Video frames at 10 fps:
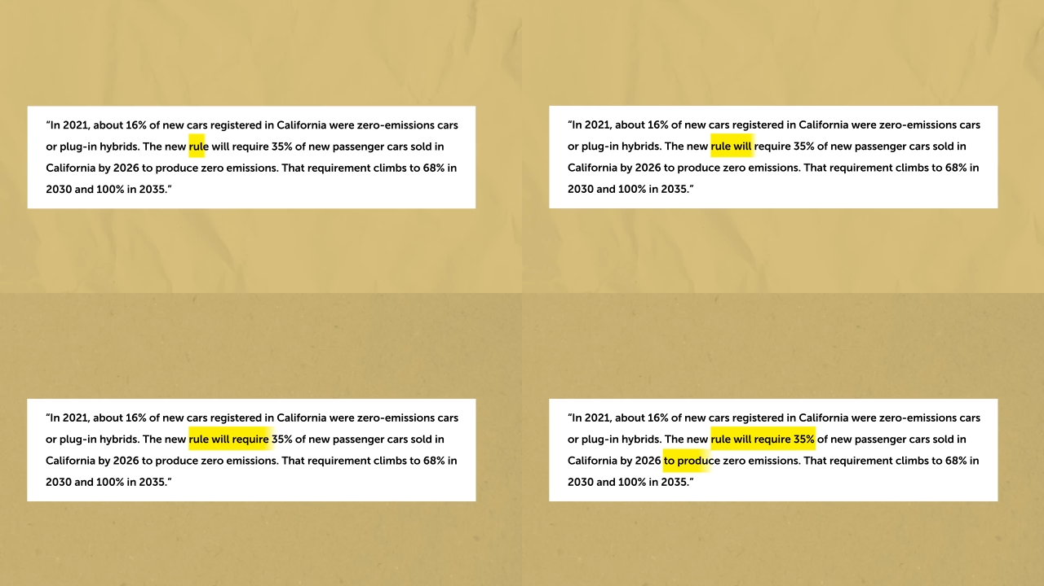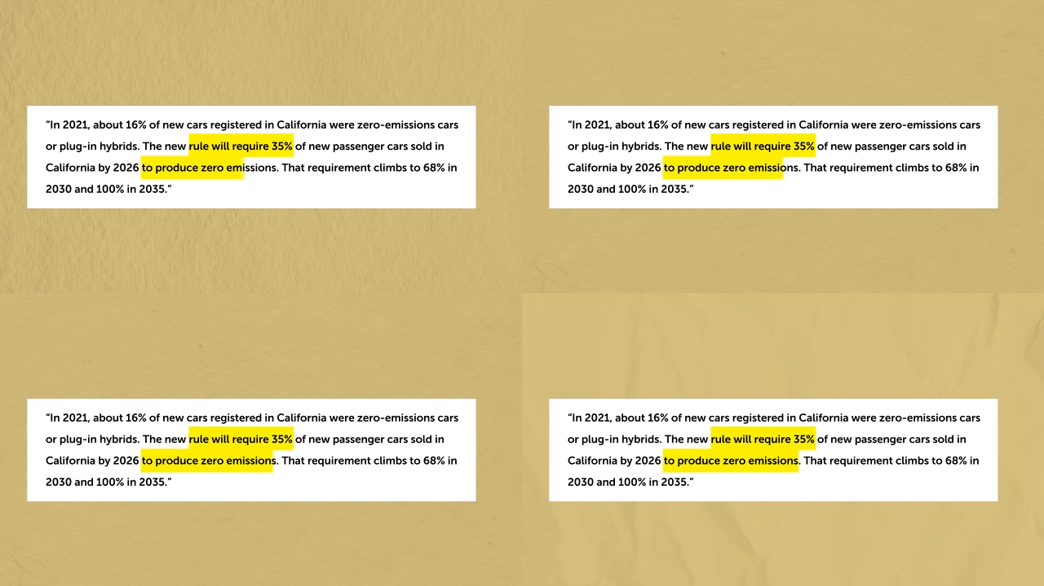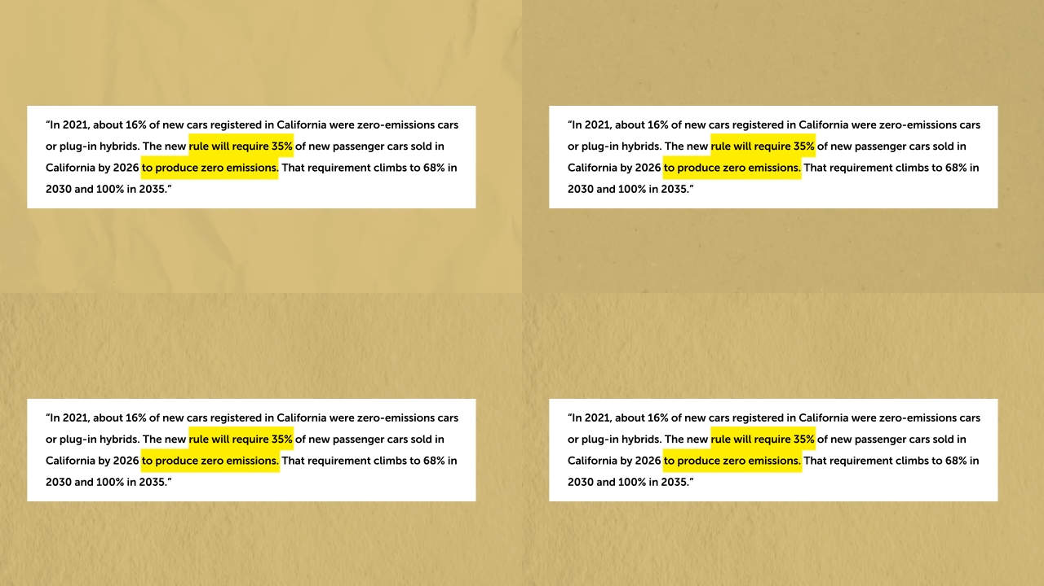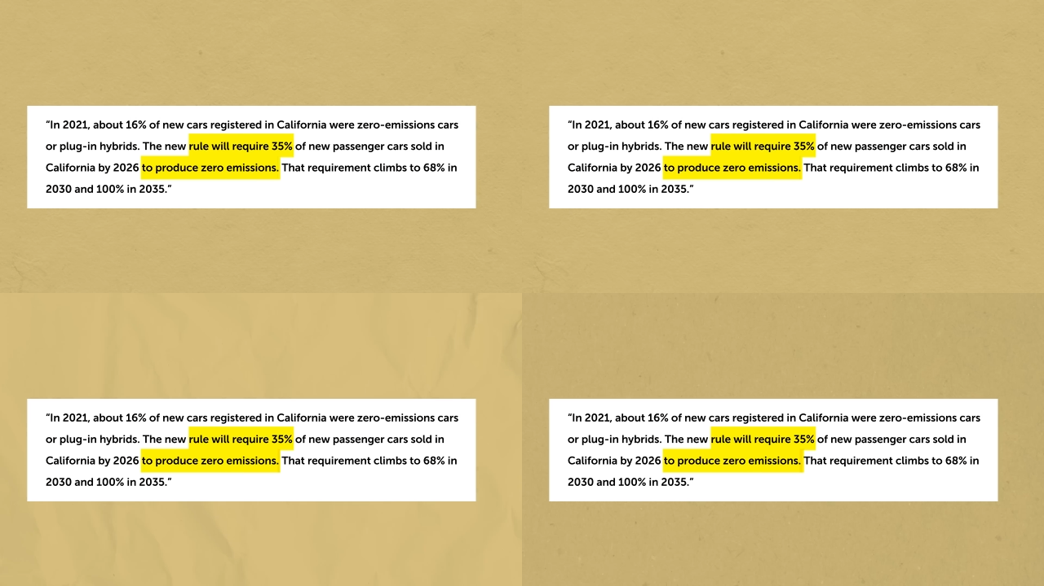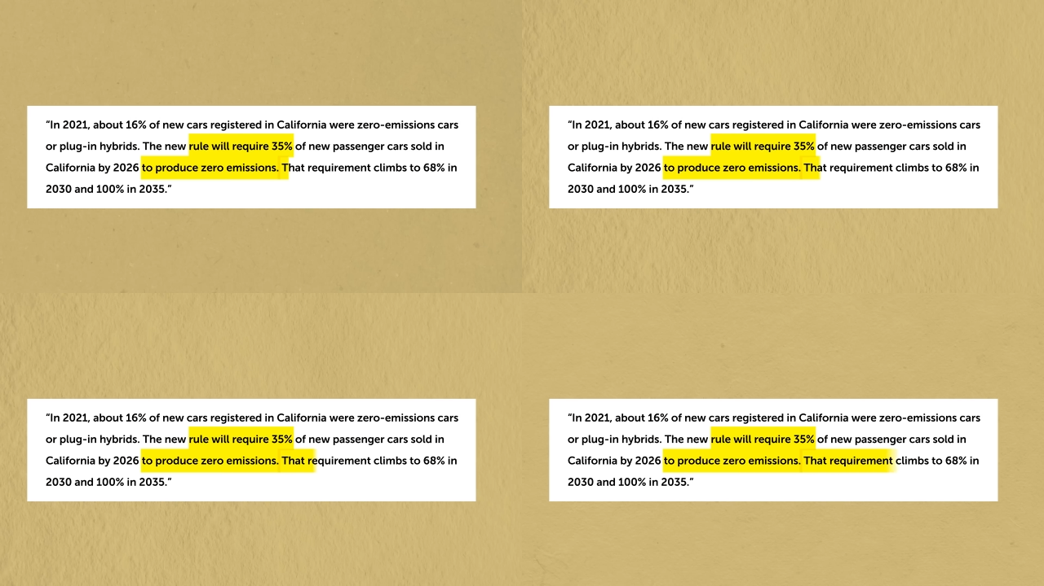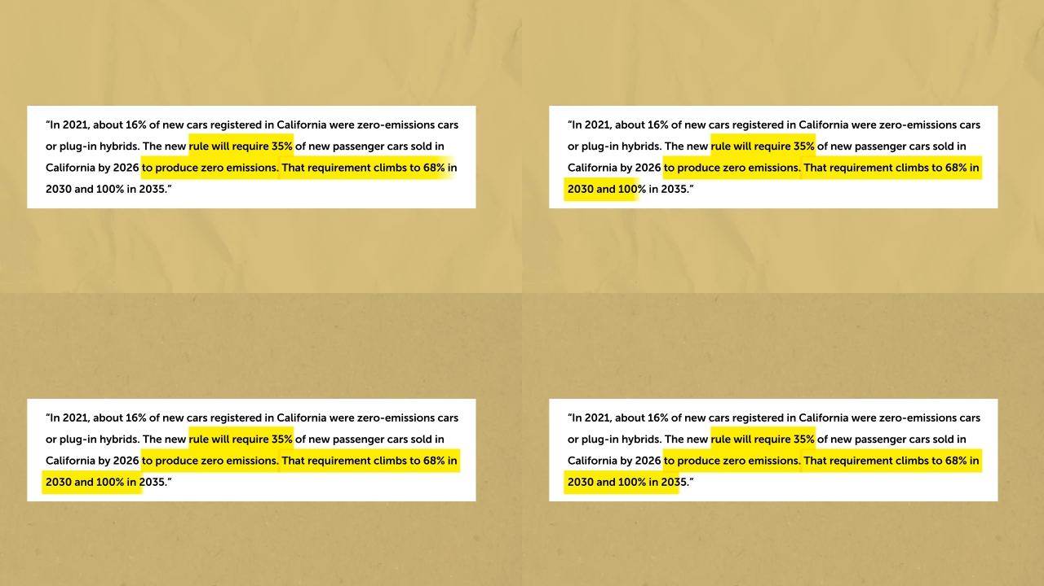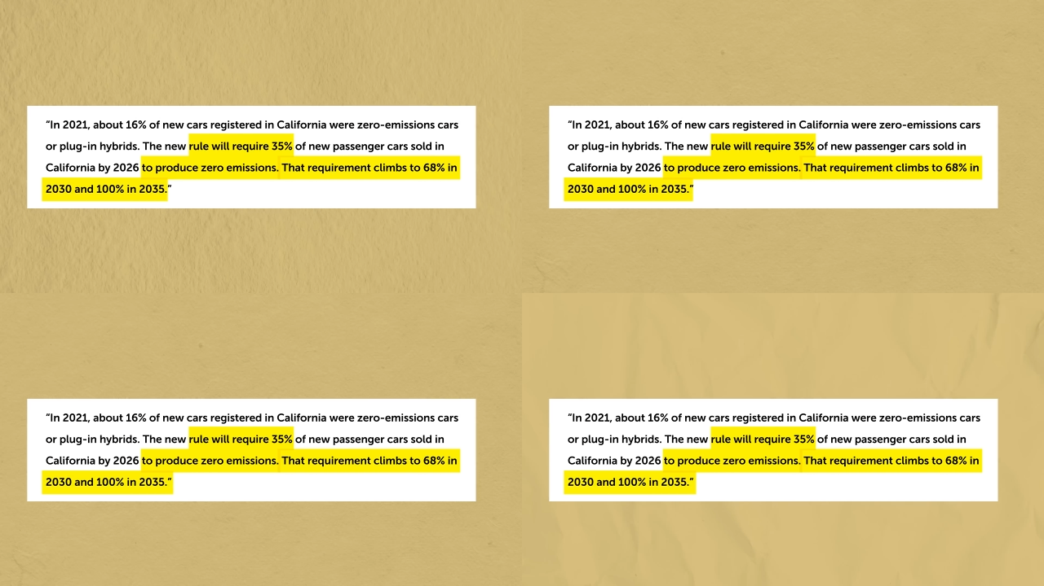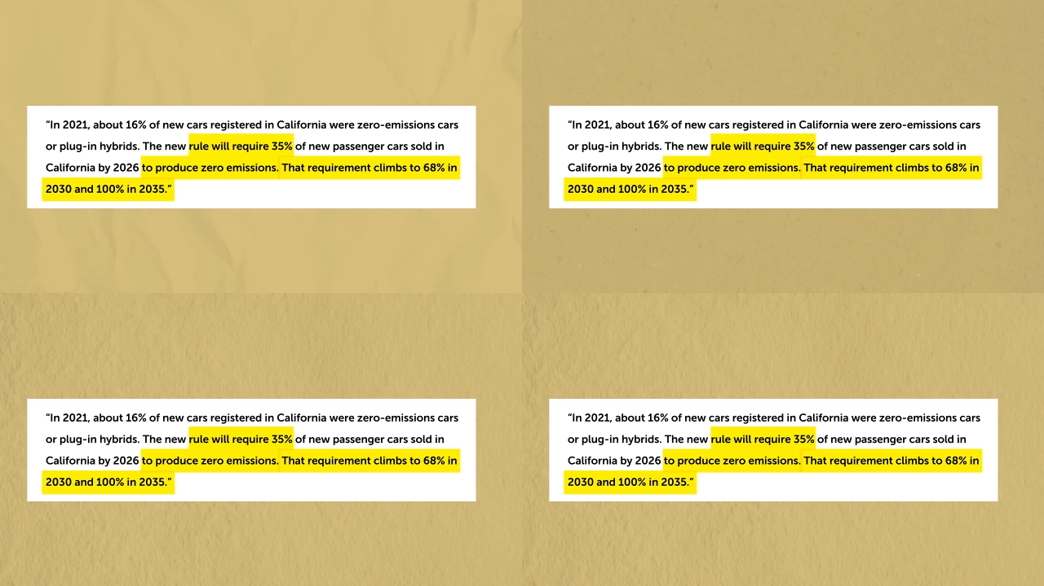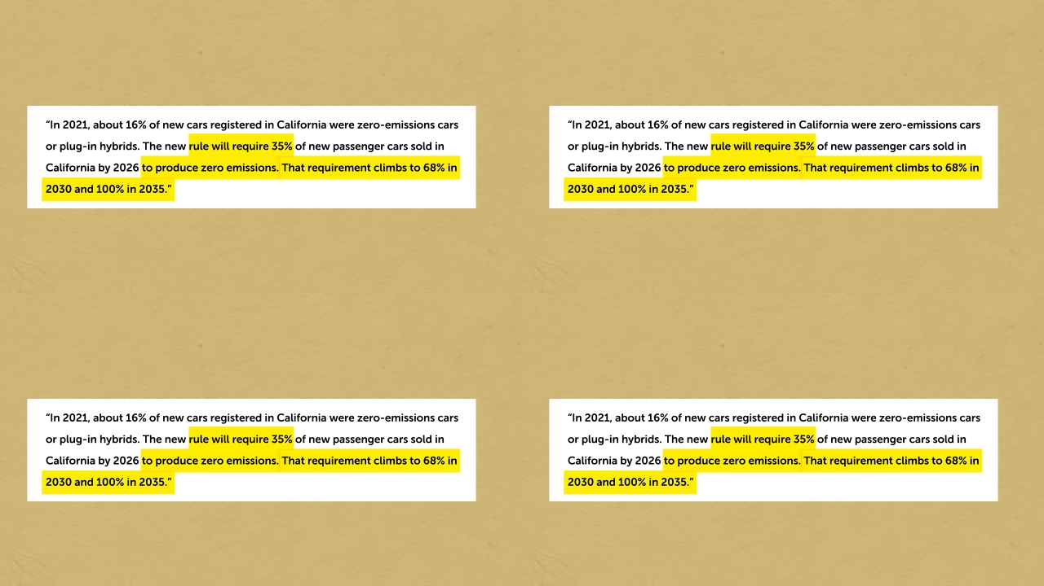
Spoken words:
Nobody's mouth can be seen.